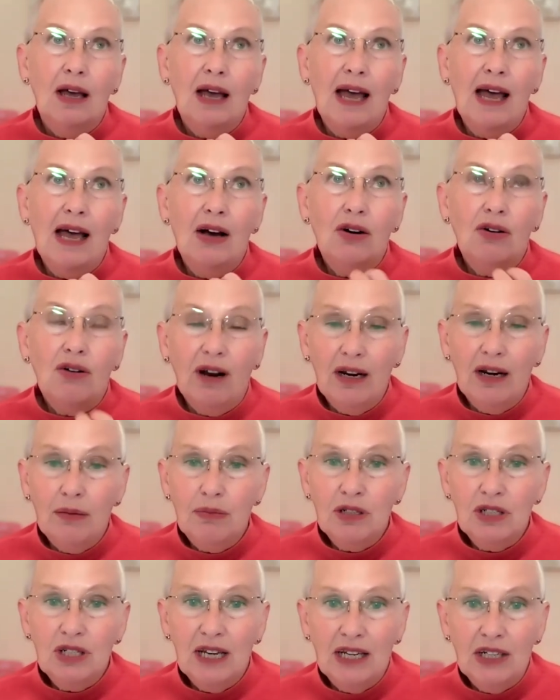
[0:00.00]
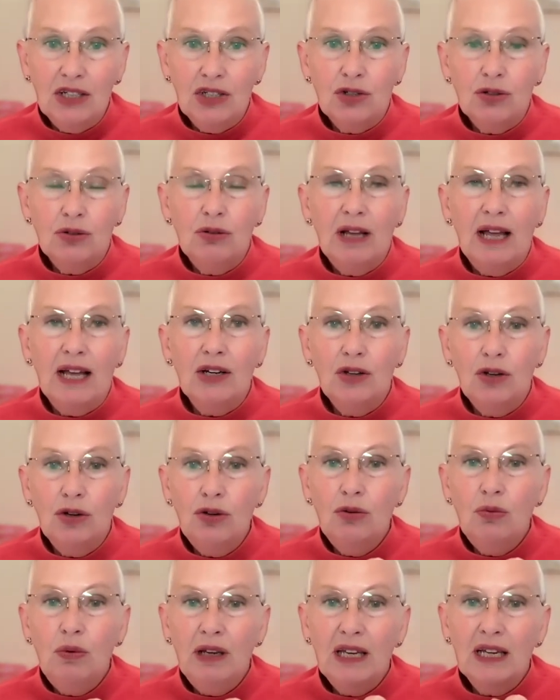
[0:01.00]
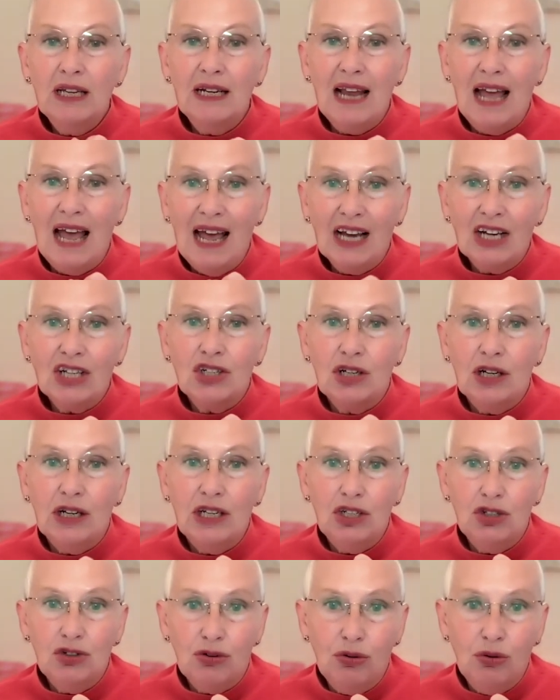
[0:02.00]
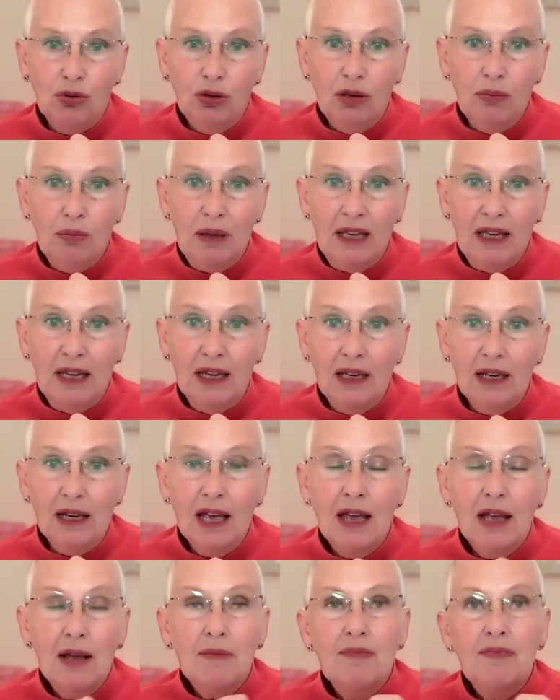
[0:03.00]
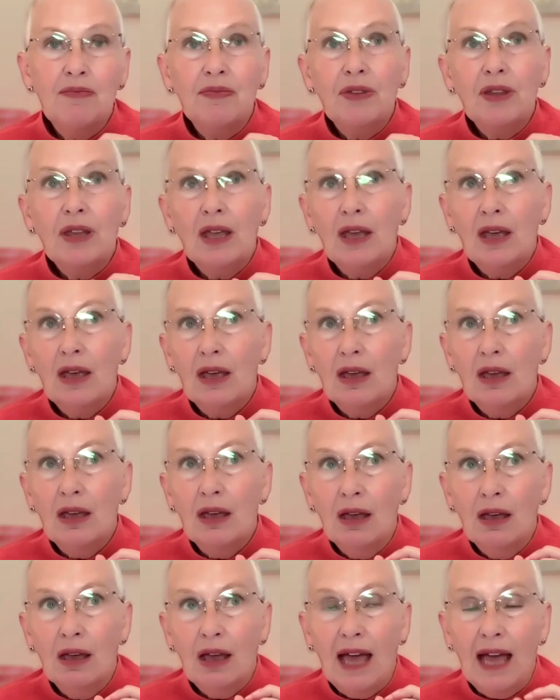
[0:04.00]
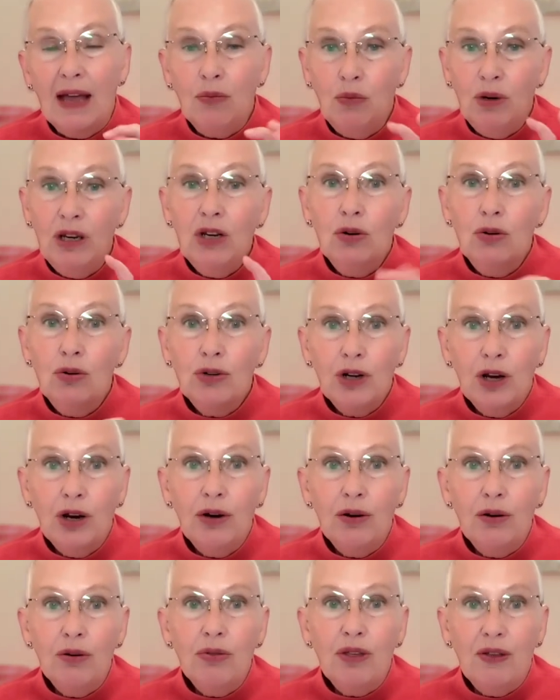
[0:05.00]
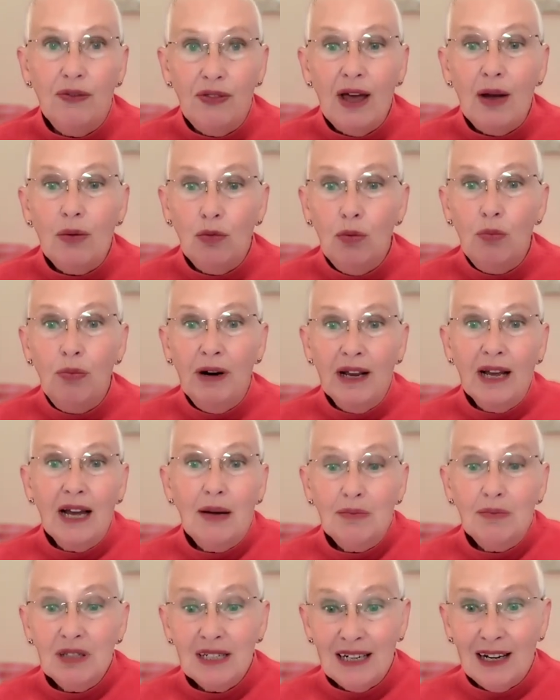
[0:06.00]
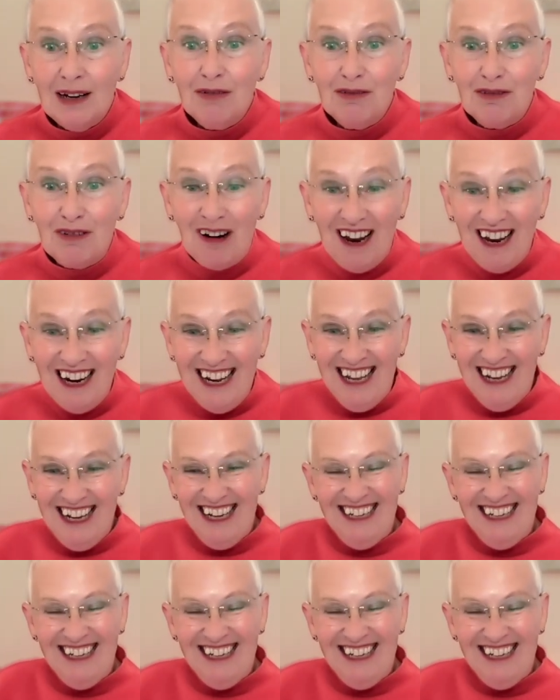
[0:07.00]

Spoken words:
our greater potential and who we can actually truly be. And we all know that that will bring up stuff, right?